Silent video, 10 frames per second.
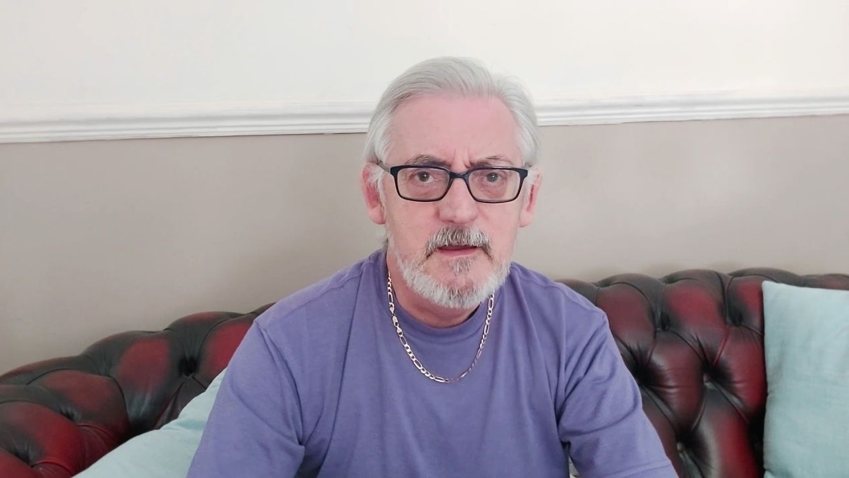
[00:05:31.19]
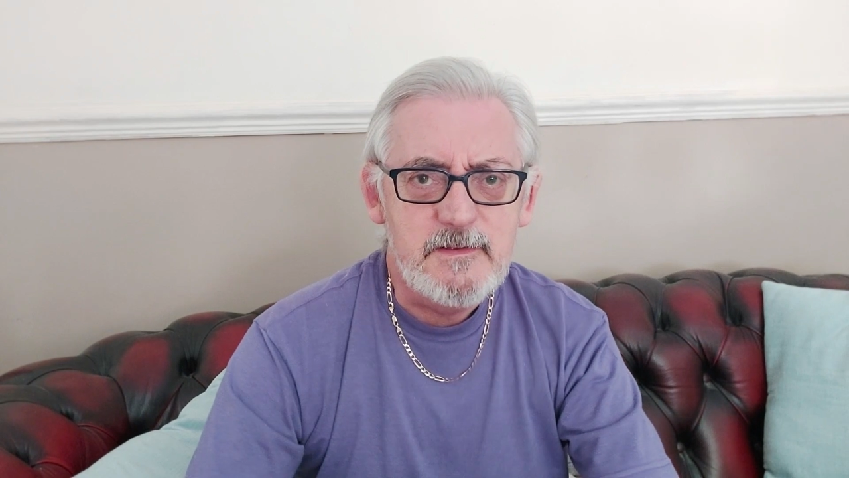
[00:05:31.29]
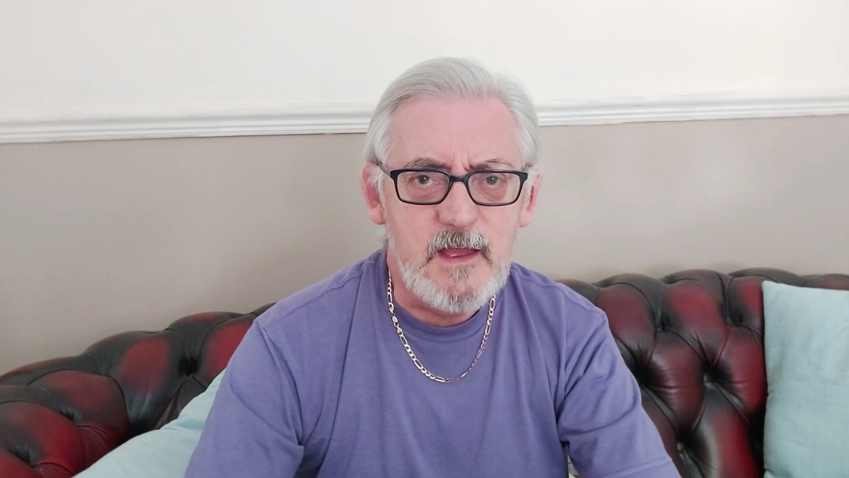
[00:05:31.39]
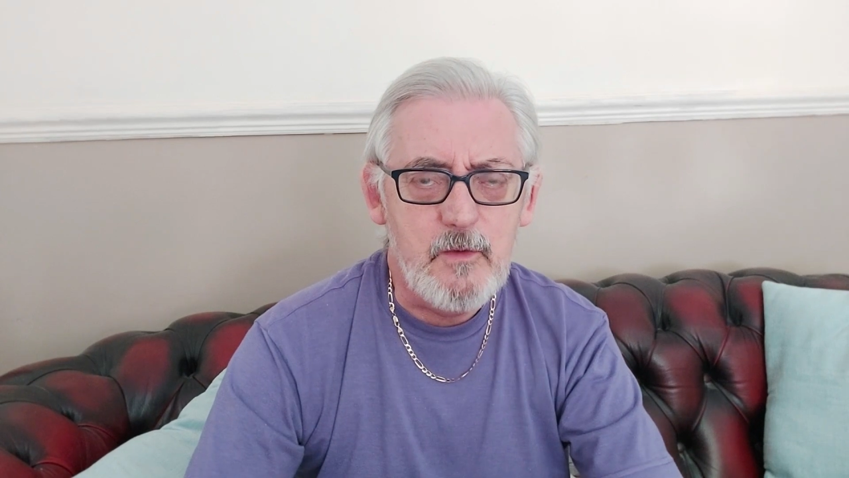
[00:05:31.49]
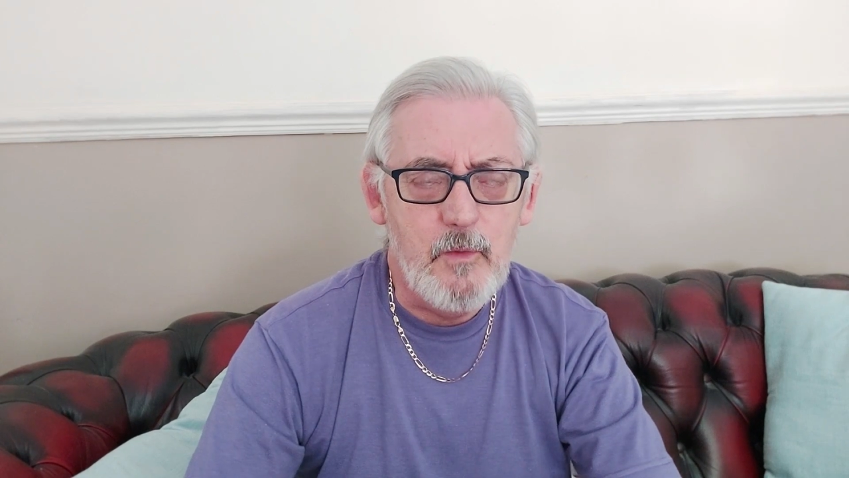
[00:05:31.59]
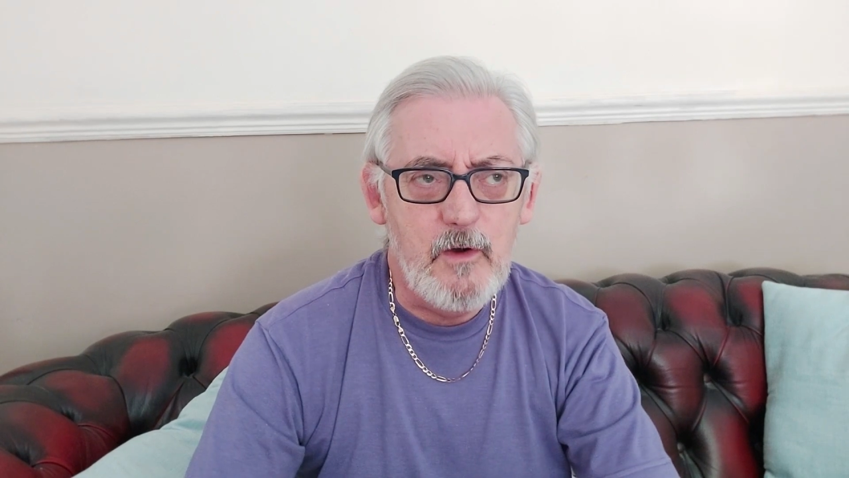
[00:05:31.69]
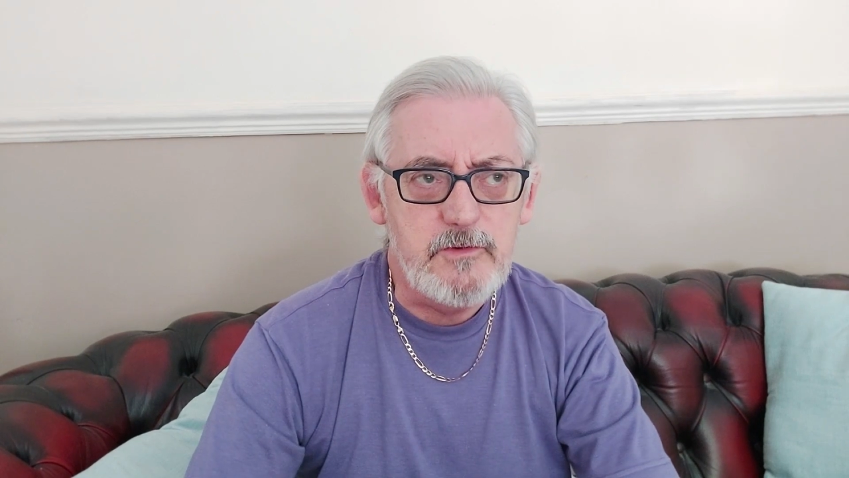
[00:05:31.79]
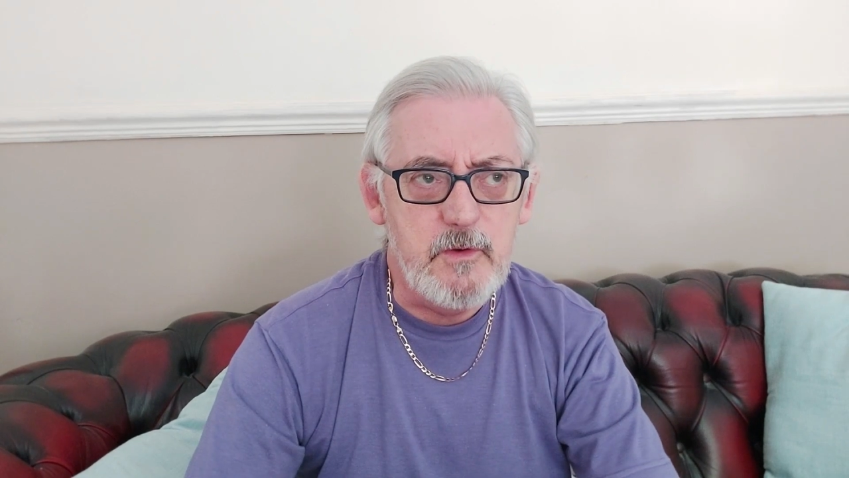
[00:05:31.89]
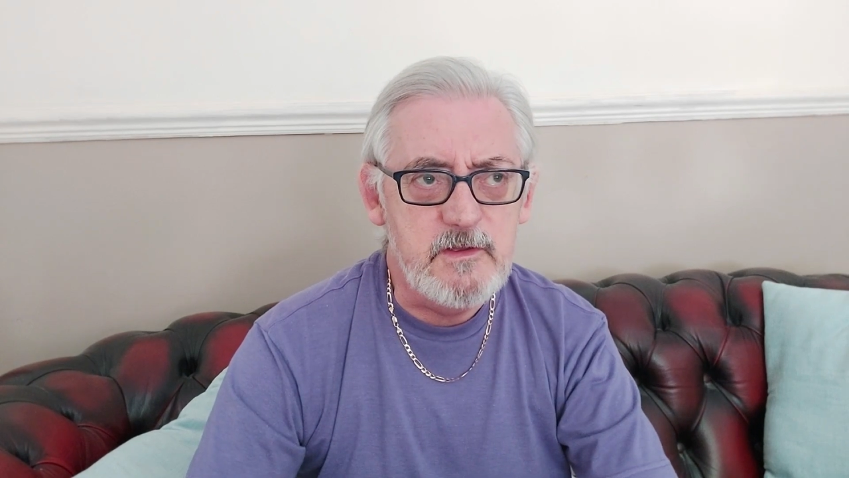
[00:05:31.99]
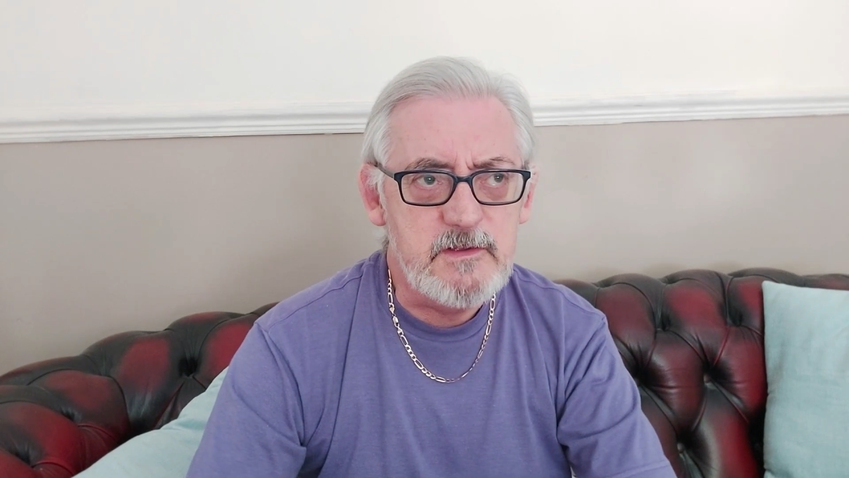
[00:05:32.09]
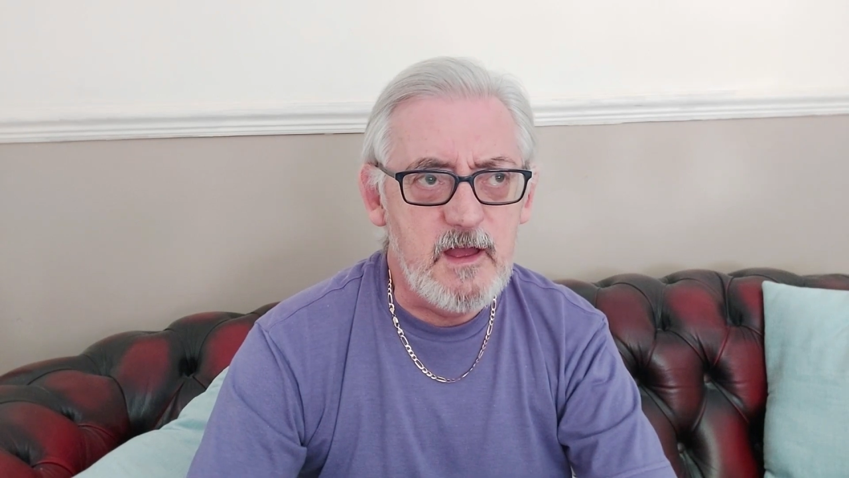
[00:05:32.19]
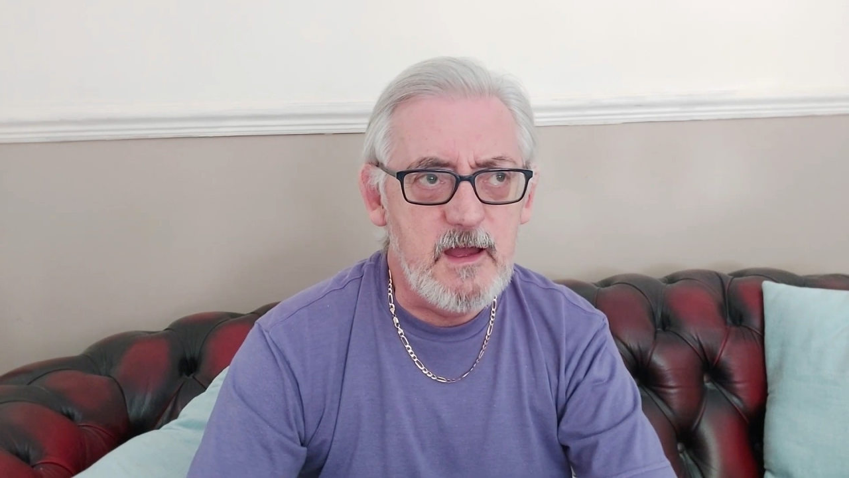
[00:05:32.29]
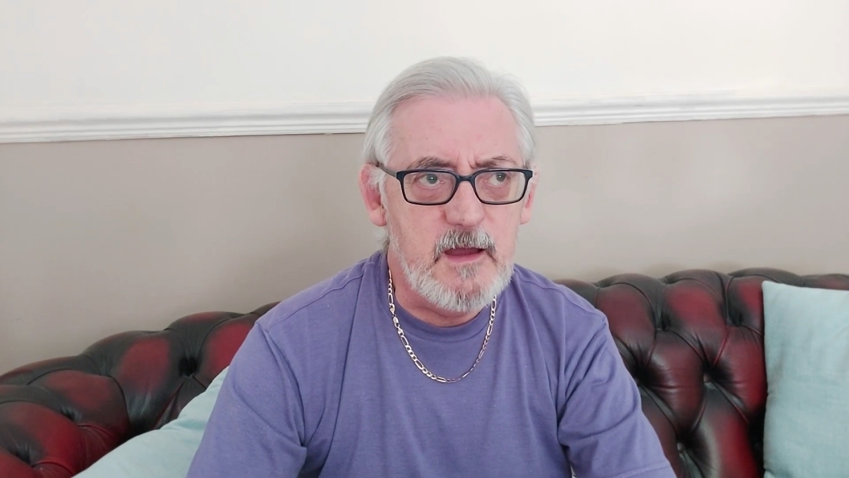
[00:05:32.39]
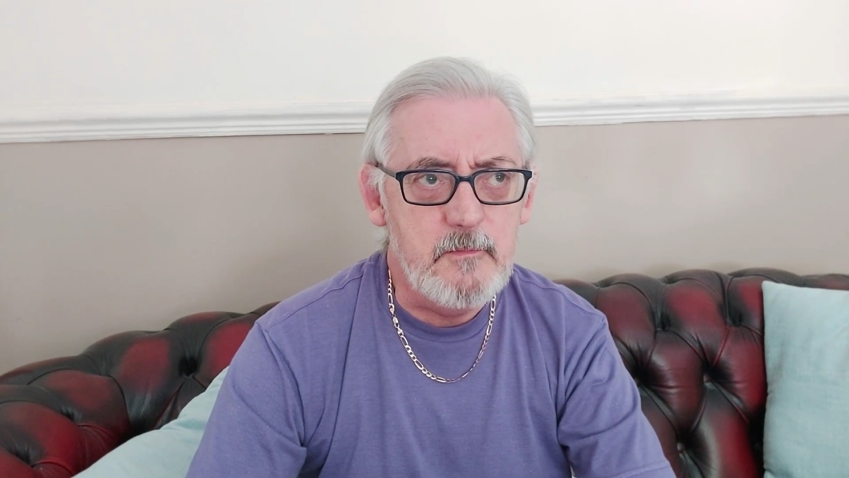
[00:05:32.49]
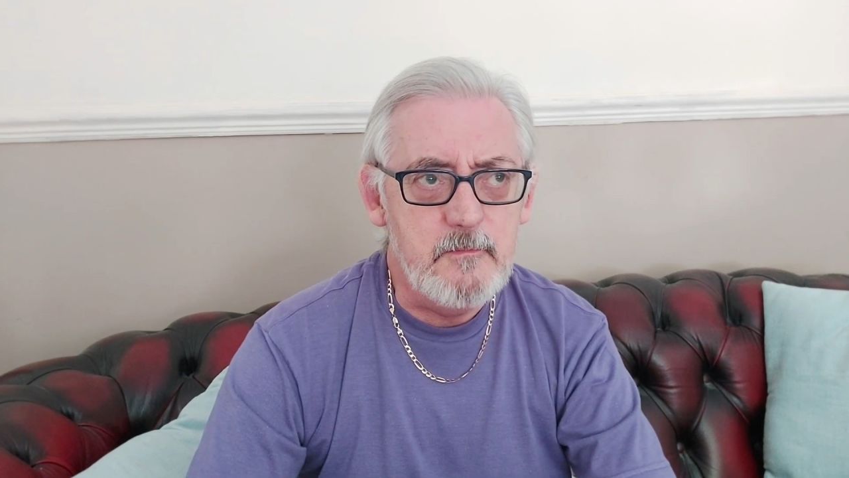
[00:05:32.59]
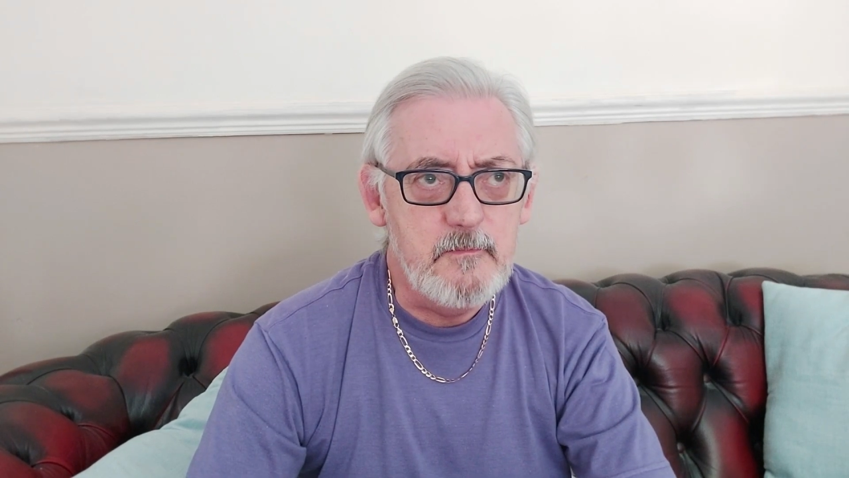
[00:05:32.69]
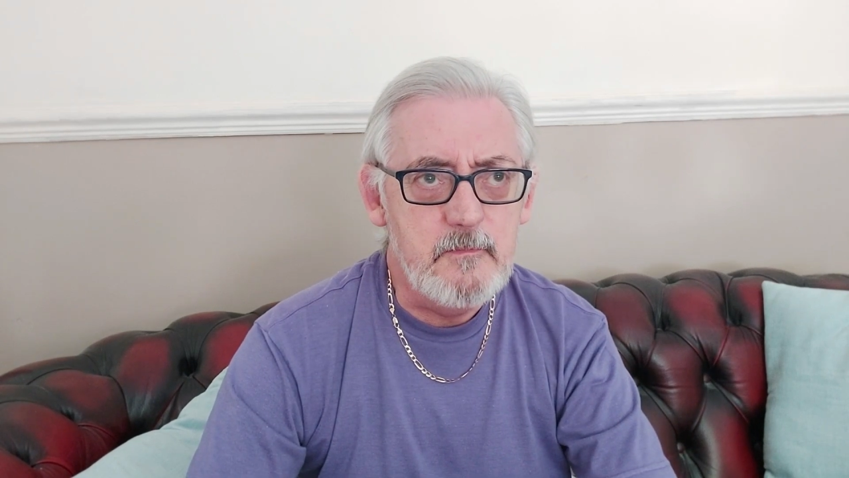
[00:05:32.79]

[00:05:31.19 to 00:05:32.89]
So what I'll do is I'll